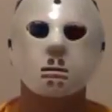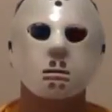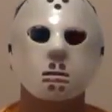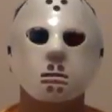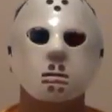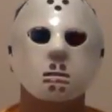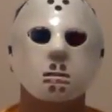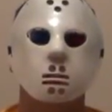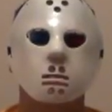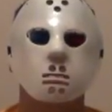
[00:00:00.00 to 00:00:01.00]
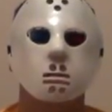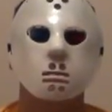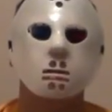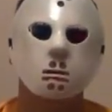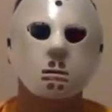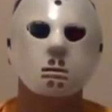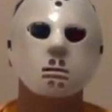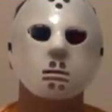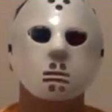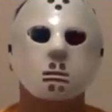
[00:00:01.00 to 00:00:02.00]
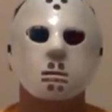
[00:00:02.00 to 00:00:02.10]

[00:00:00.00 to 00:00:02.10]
literally, they had $50